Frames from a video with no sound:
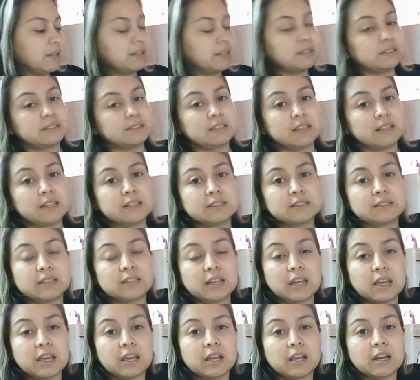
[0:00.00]
the seeds
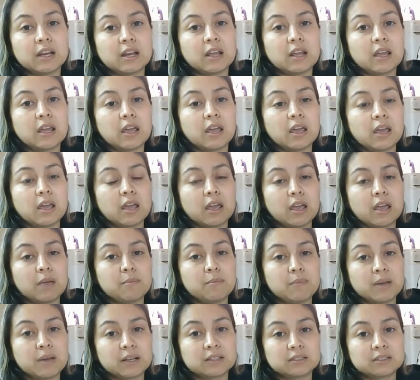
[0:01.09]
in a
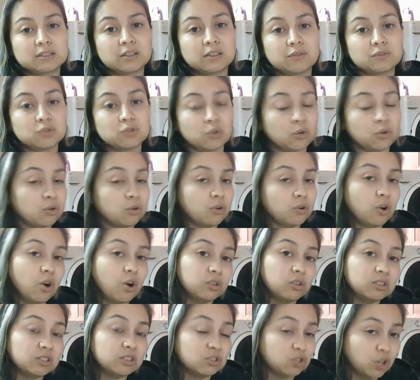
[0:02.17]
mix of soil
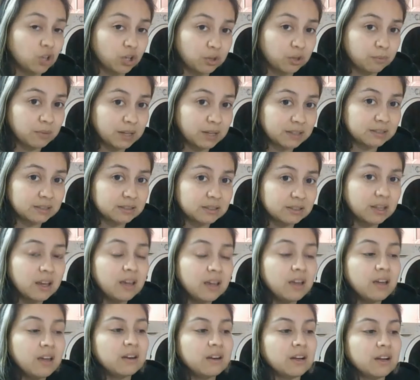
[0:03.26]
called the starter mix.
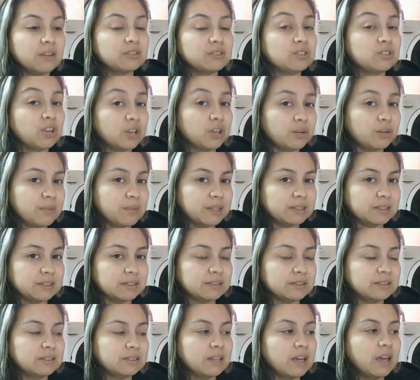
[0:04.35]
Now, starter
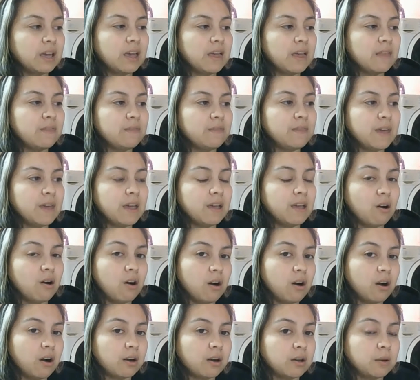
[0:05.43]
mixes, they
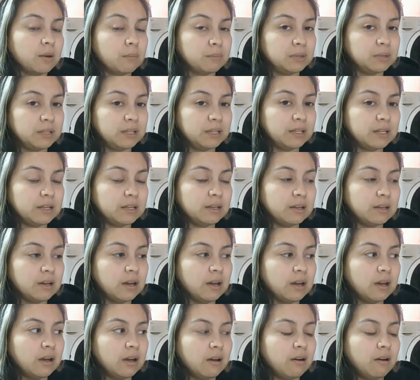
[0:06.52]
are completely
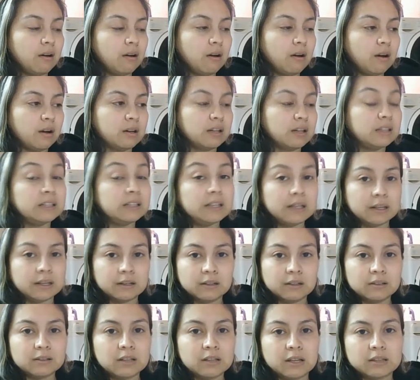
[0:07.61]
clean.
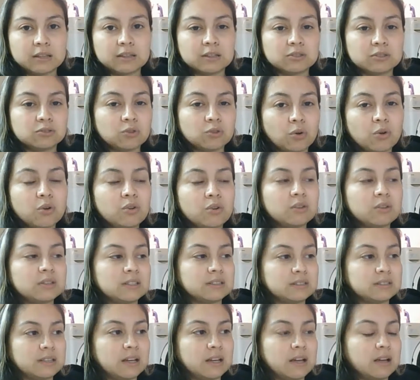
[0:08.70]
Like, the soil
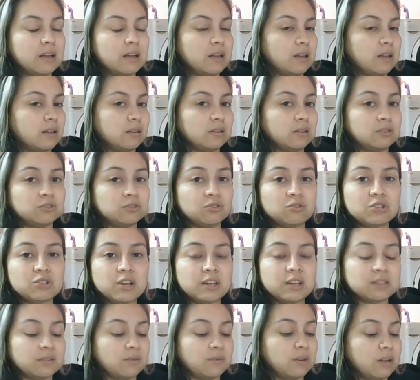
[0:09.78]
there's no
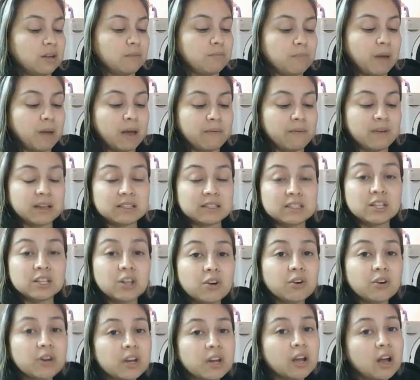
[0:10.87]
chance of any bad
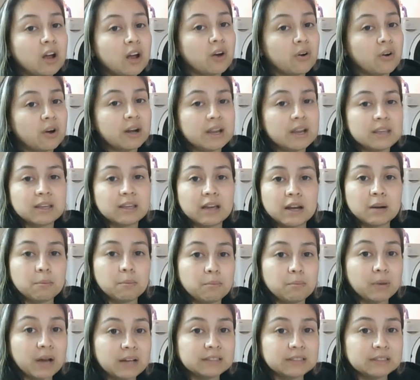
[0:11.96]
bacteria or any kind of
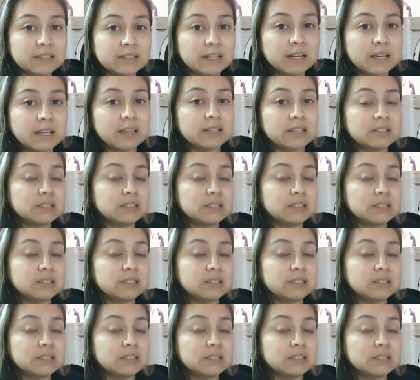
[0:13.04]
bugs in it